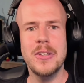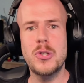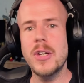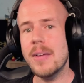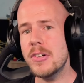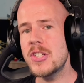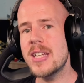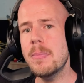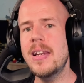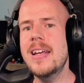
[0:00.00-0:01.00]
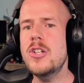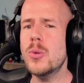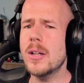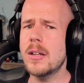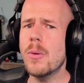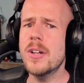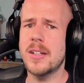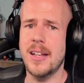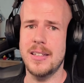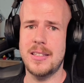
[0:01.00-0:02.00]
To cover some literal corner
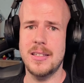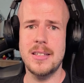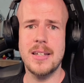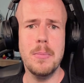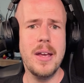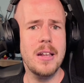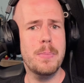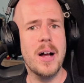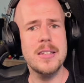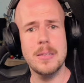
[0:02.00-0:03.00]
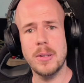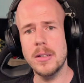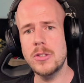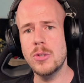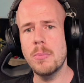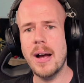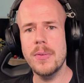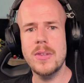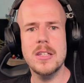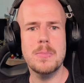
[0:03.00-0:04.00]
cases, I made it possible to
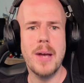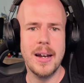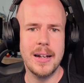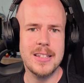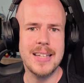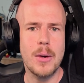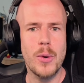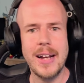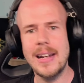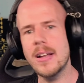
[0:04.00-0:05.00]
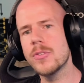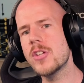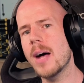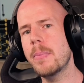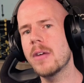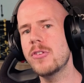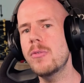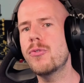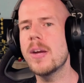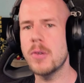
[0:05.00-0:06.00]
mount these panels directly on top of the
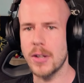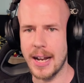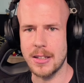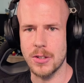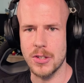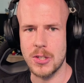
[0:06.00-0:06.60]
frame connectors.